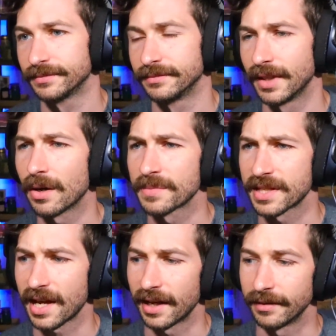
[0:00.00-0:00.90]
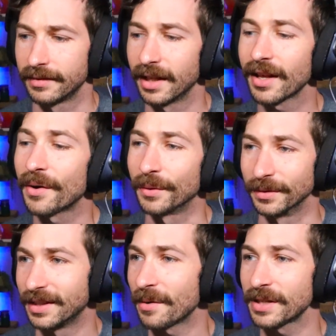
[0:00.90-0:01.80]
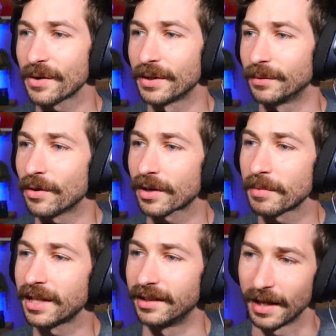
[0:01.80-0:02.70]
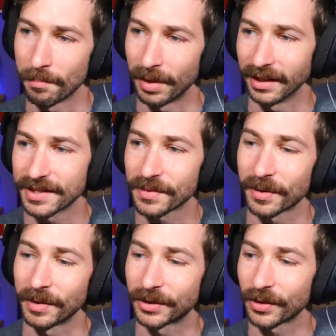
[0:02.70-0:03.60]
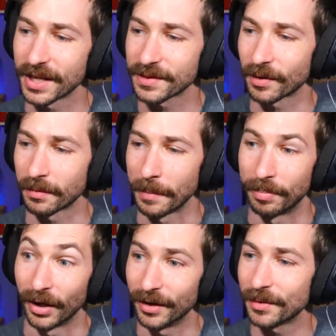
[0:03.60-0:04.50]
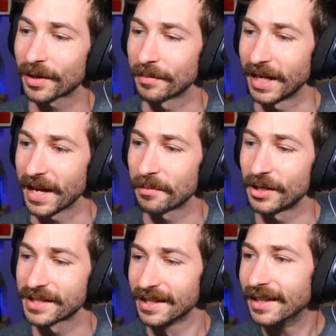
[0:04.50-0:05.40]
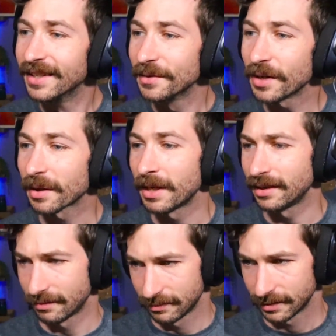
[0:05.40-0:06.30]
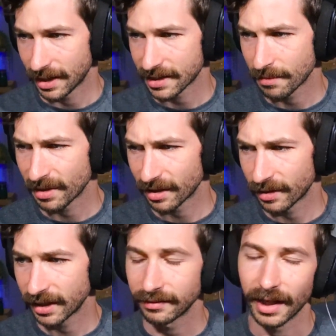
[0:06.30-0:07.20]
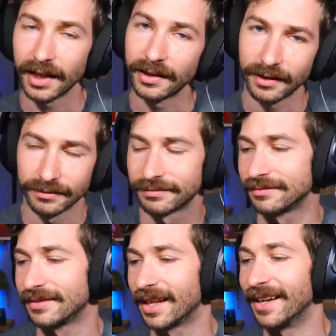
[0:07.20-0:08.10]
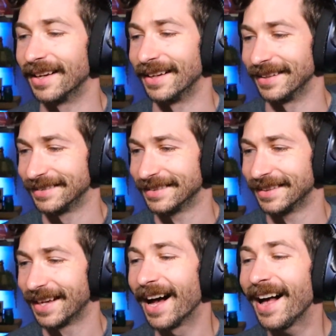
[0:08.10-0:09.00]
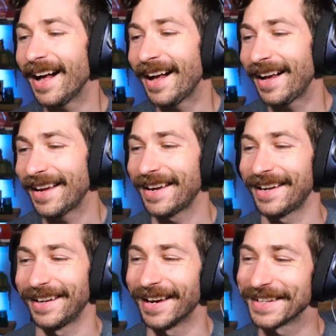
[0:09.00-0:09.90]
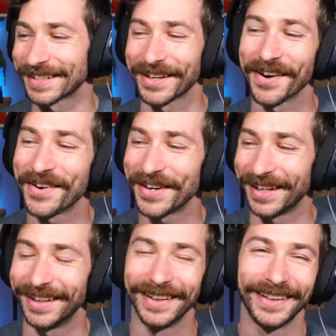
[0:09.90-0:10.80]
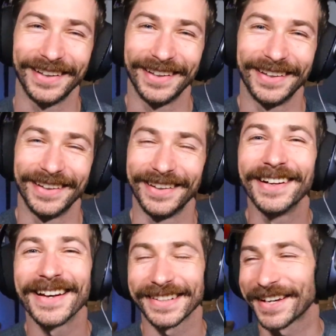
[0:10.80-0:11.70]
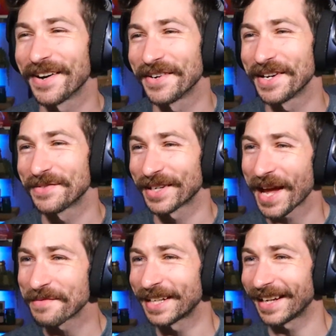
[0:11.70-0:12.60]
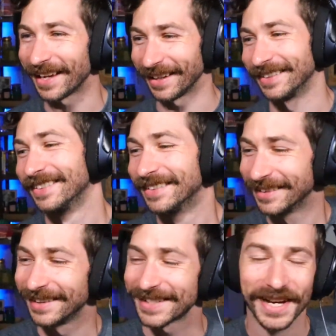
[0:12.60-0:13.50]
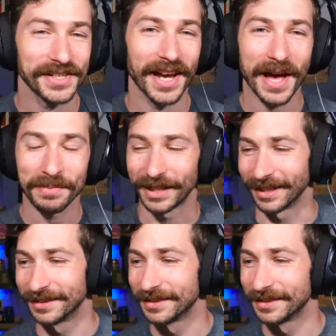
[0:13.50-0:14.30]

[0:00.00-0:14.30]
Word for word: Now I'm sad. Hello, how we doing? Welcome in, Embellus. Welcome in, Chris. Welcome in, Paul. Welcome in, Amorous. Welcome in. Did I say Bell already? Andy. Hi. Hi. How's it going? How's it going? We're gaming today. It's actually happening